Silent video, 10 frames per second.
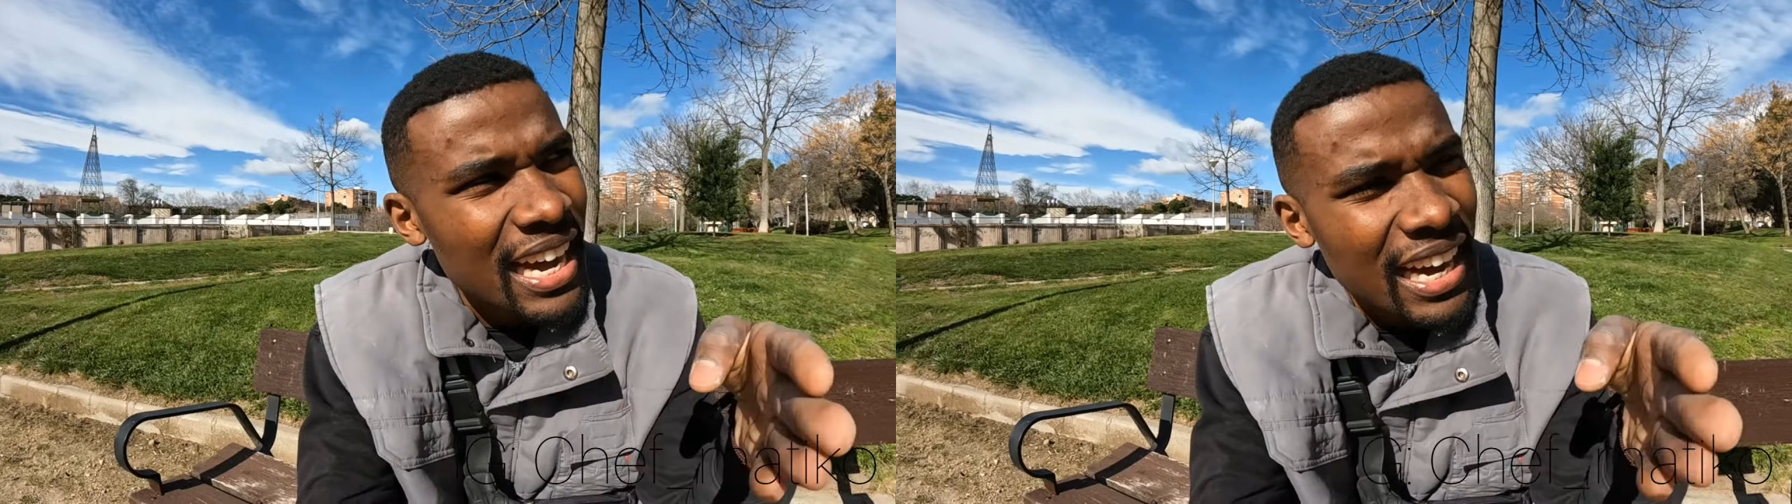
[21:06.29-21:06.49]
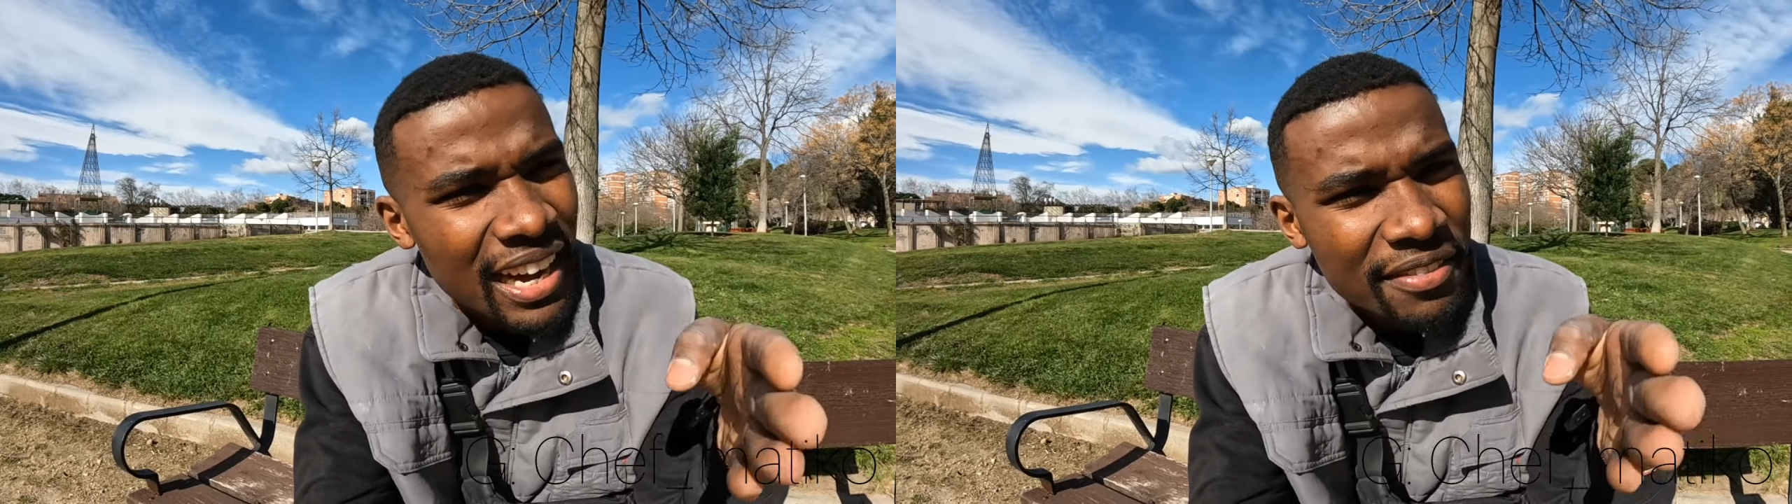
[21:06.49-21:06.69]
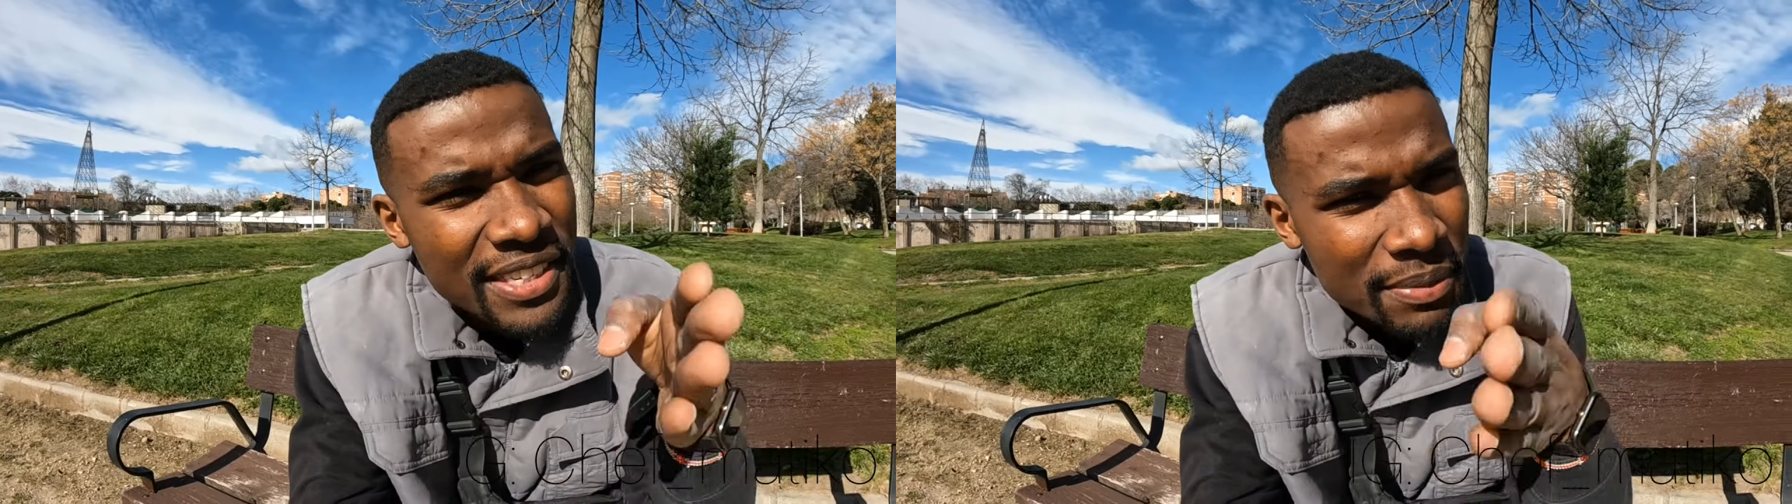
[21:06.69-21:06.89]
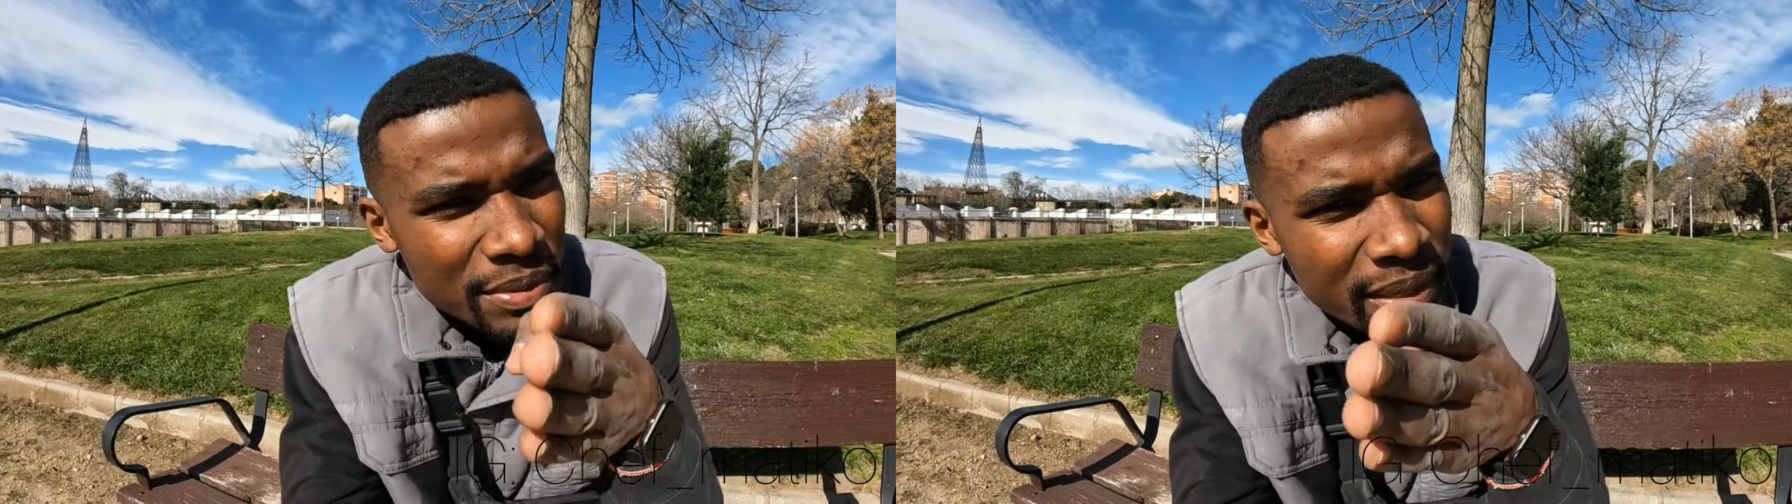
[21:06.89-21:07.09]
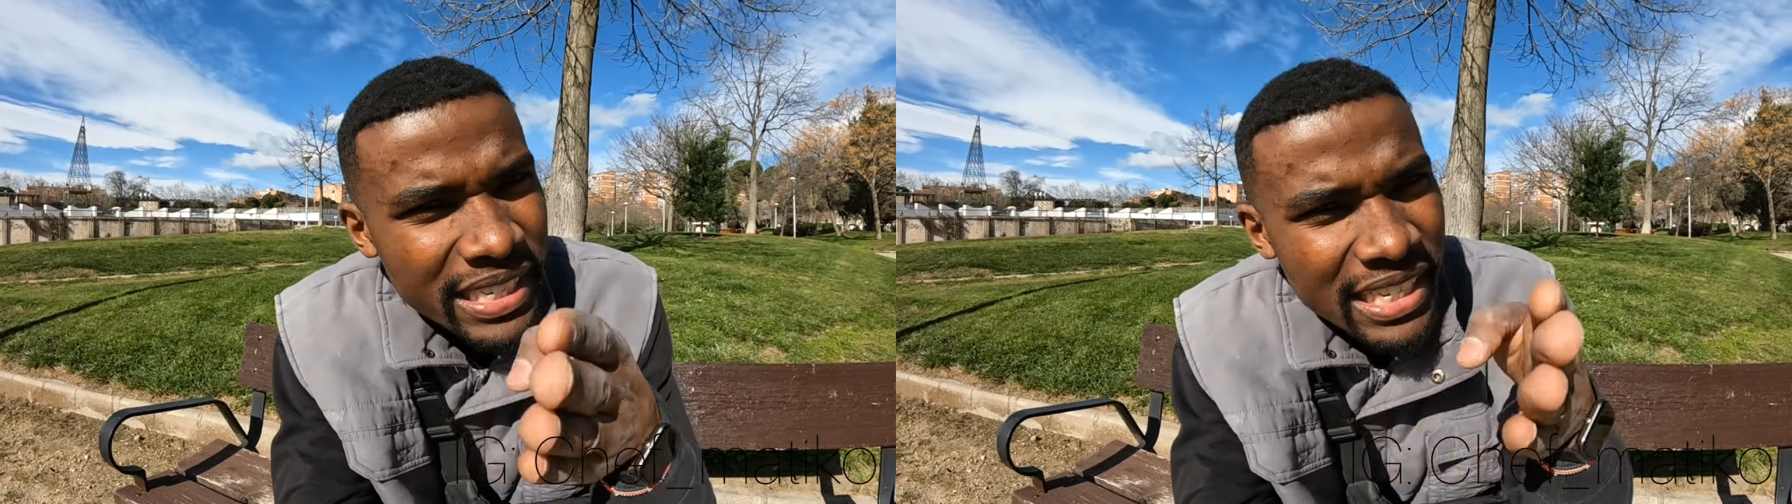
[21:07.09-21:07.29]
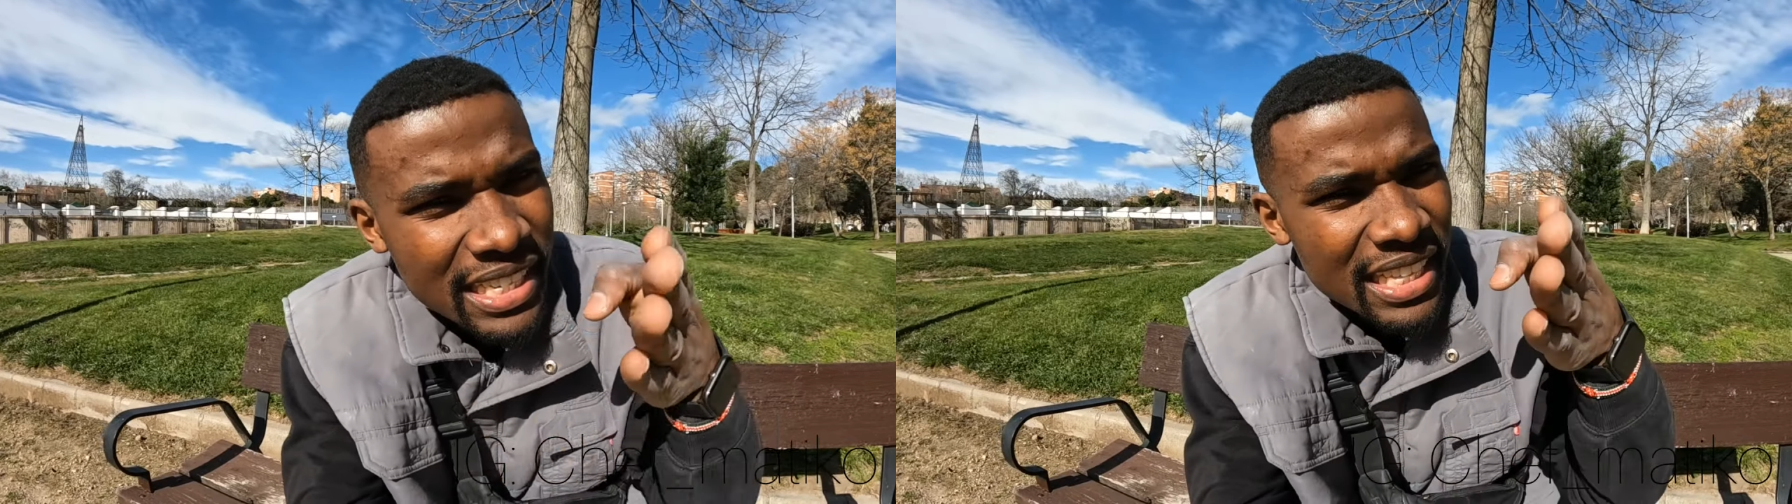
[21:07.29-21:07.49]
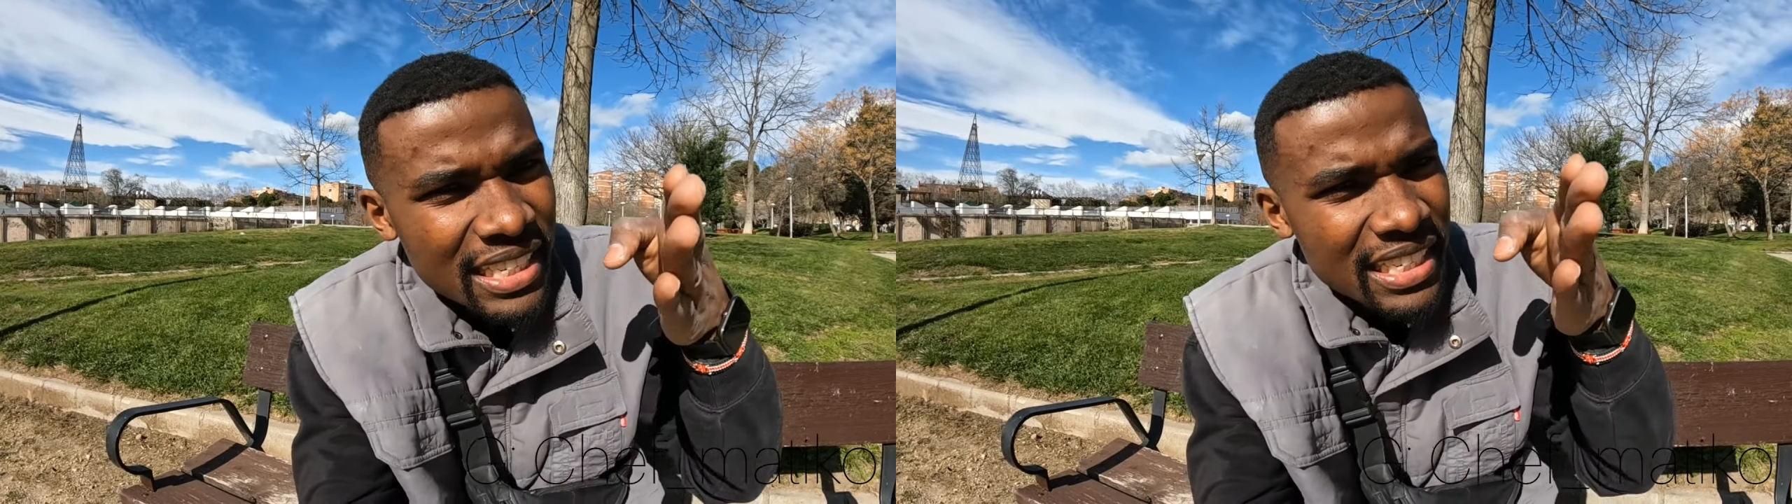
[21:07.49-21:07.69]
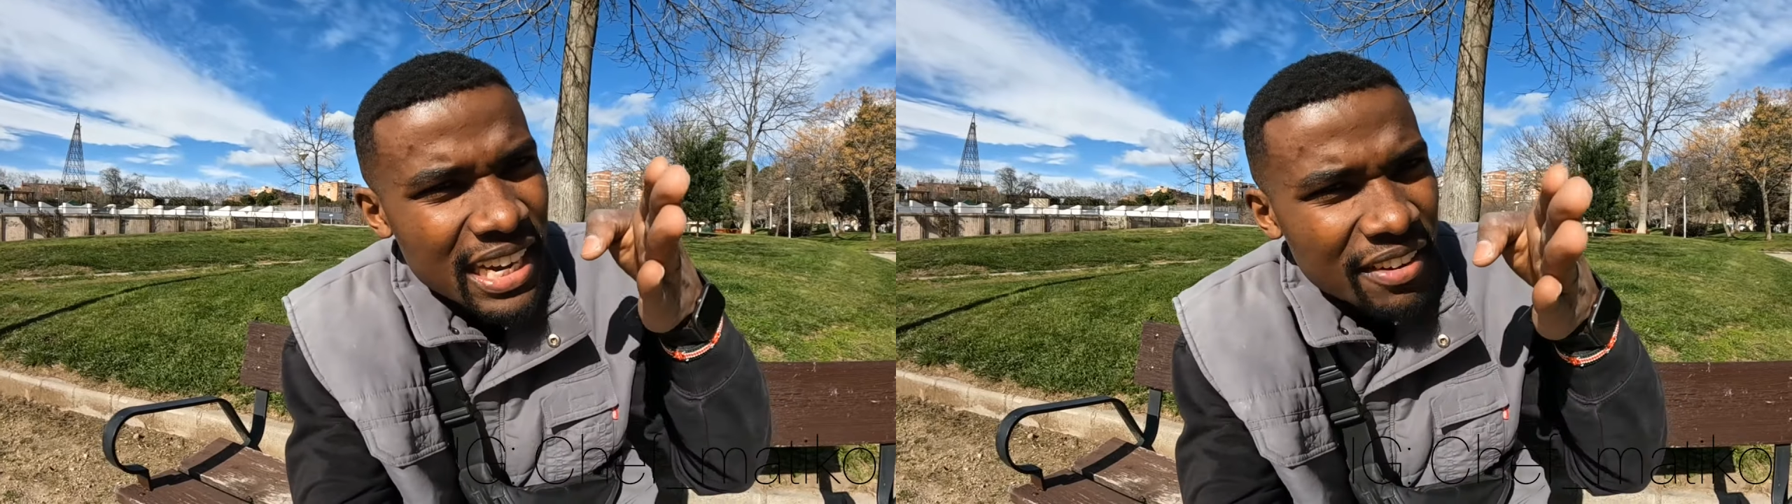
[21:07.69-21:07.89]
have some spaces that